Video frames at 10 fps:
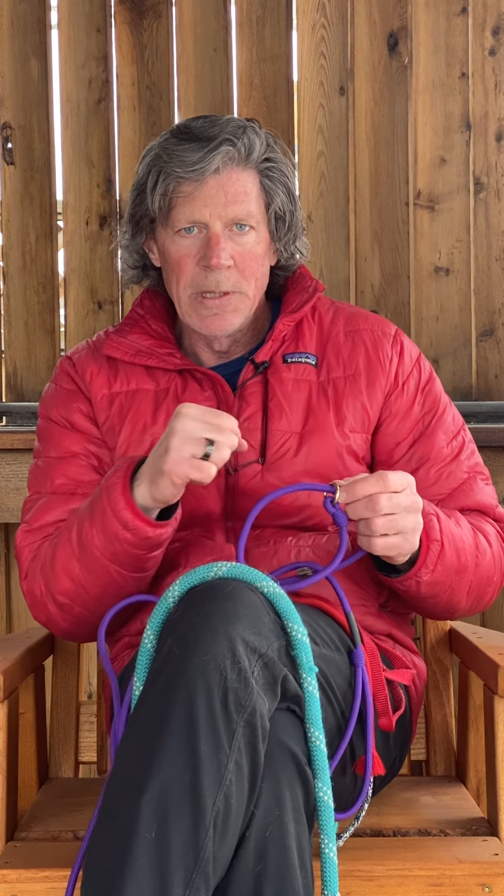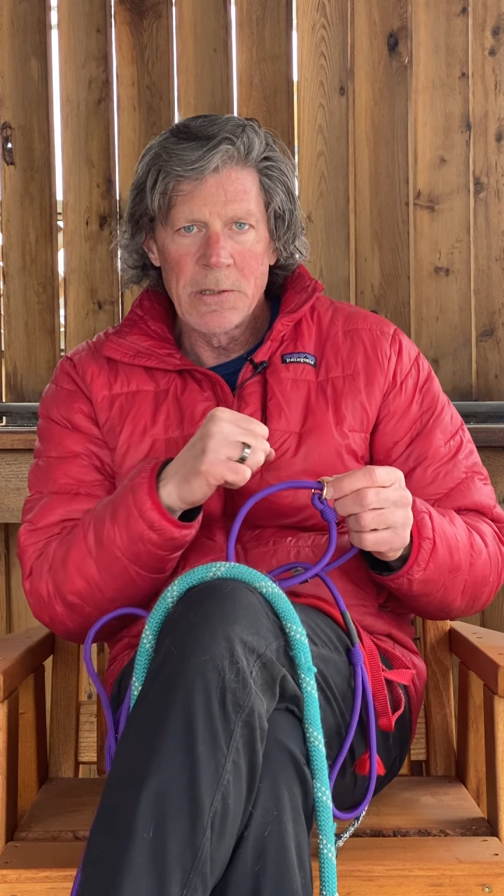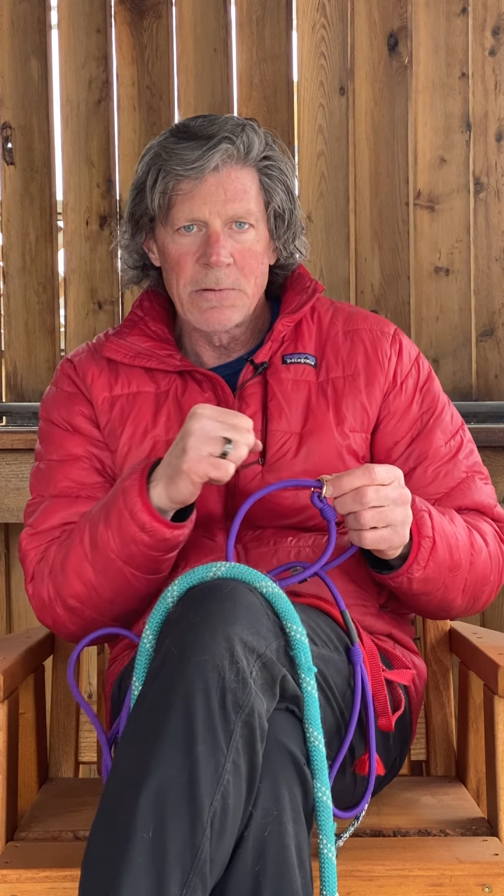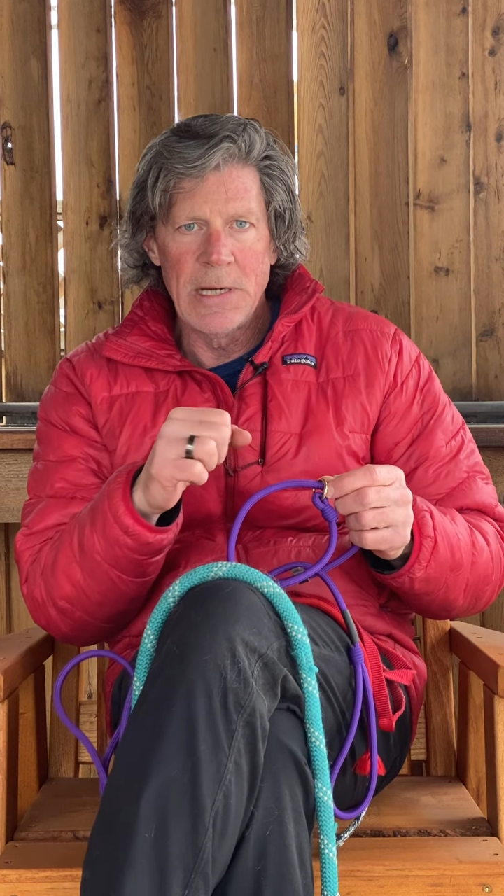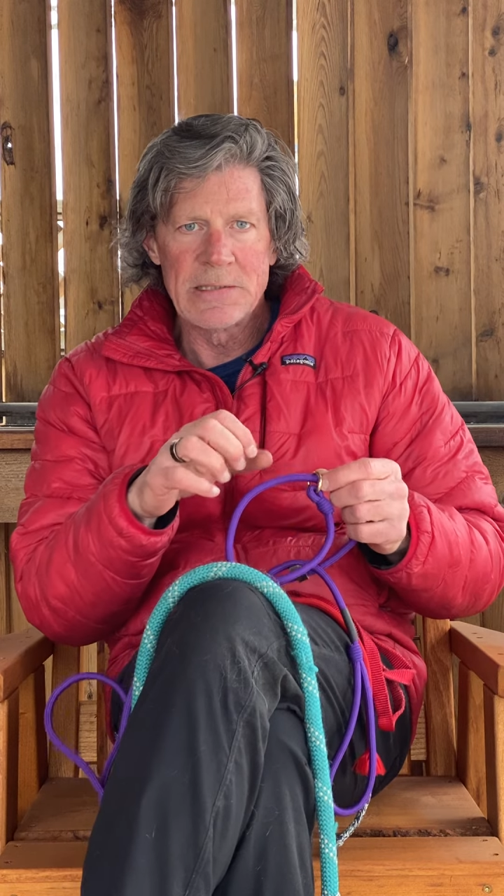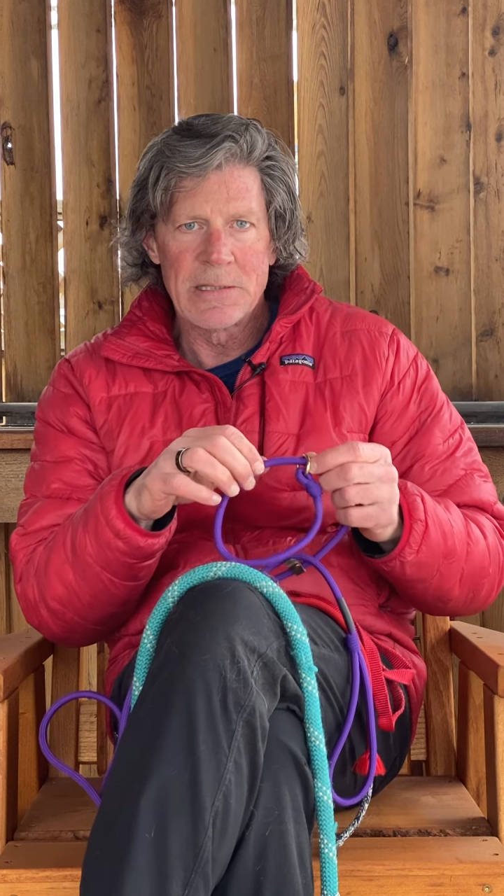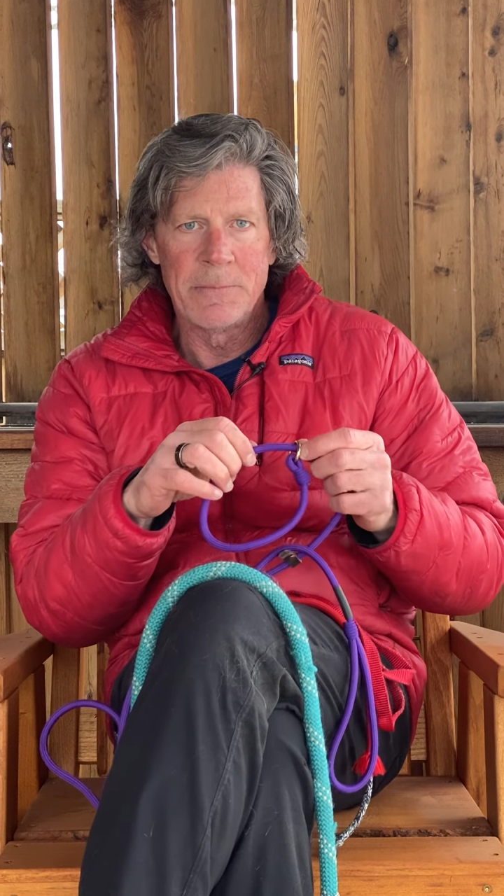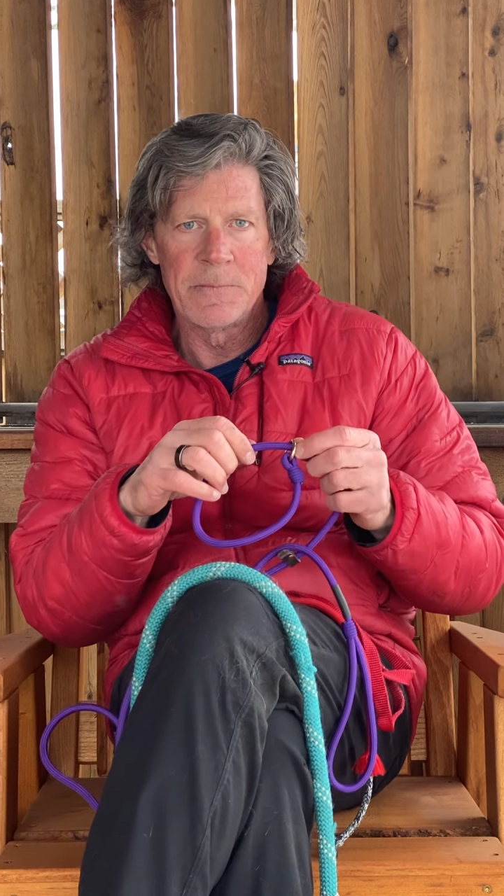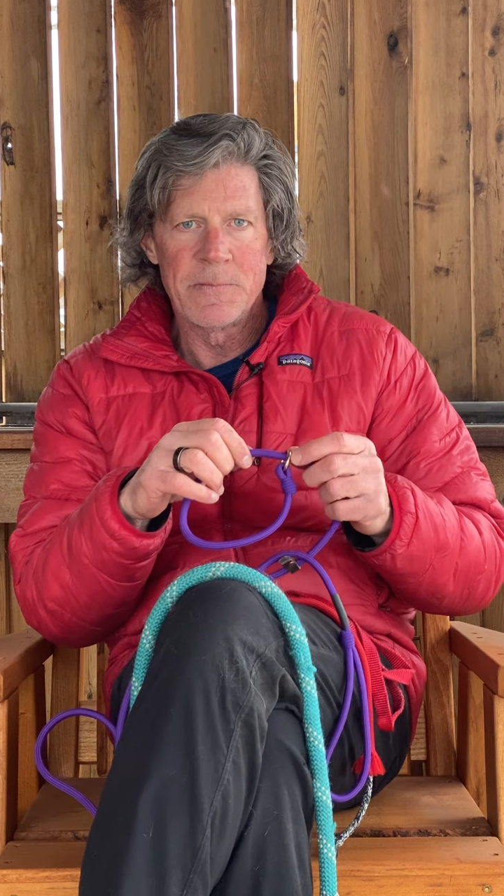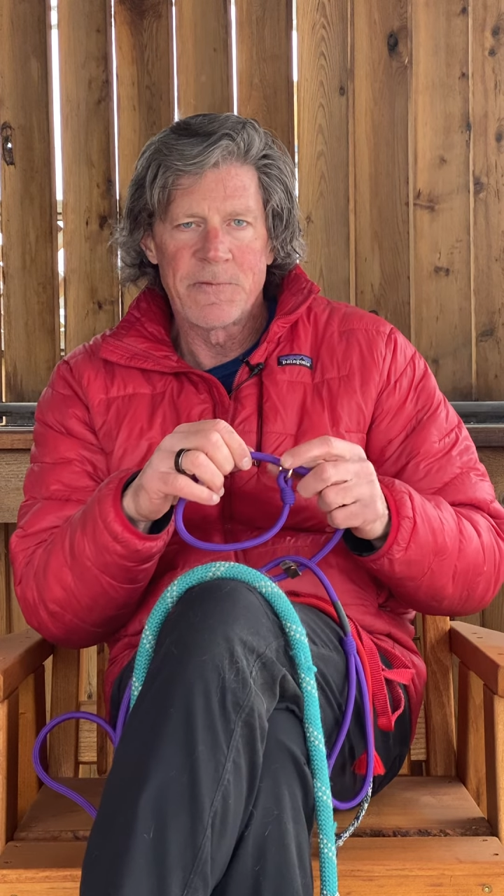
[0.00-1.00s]
creates
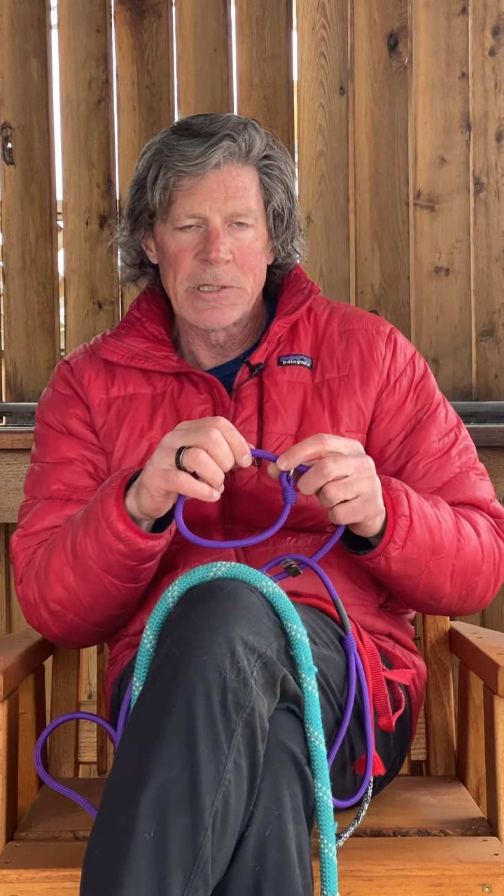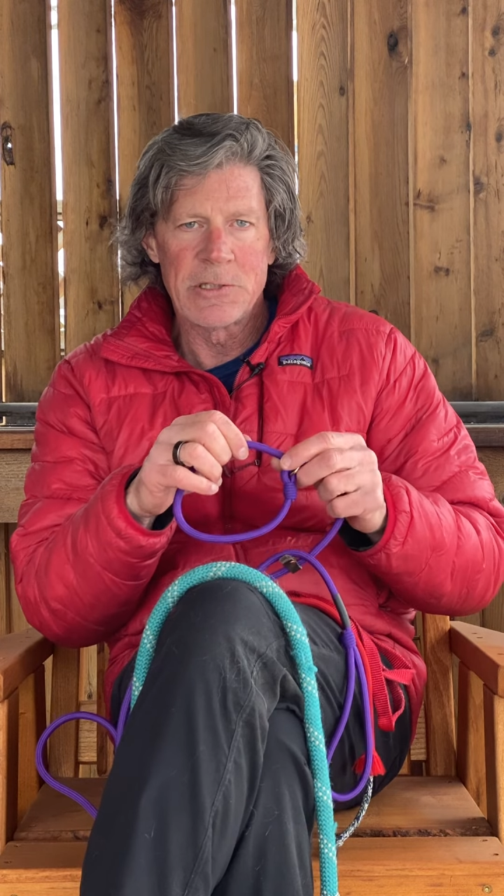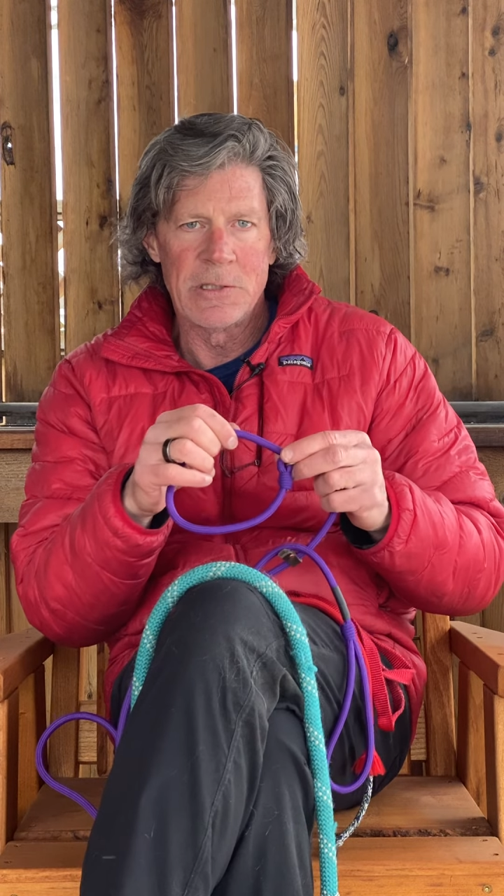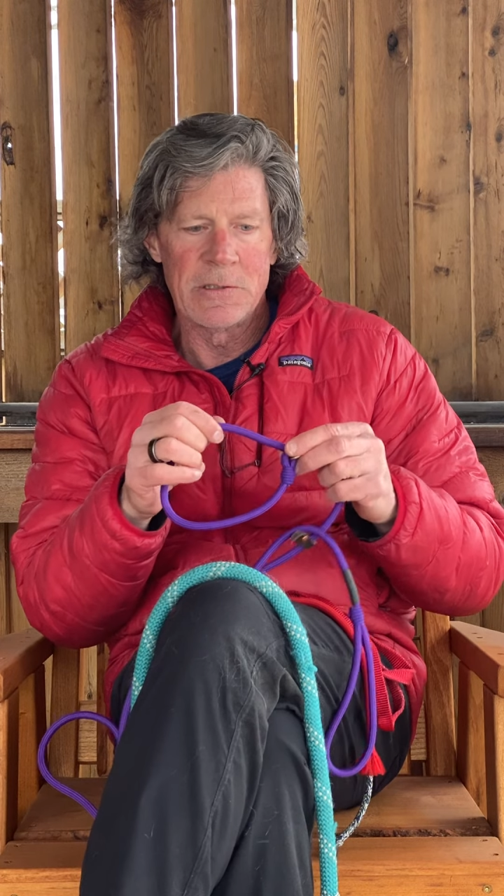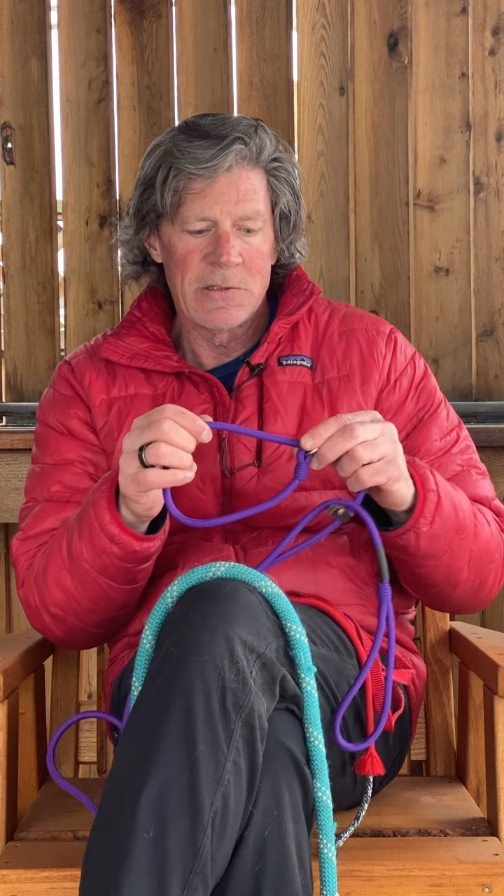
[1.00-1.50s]
some friction,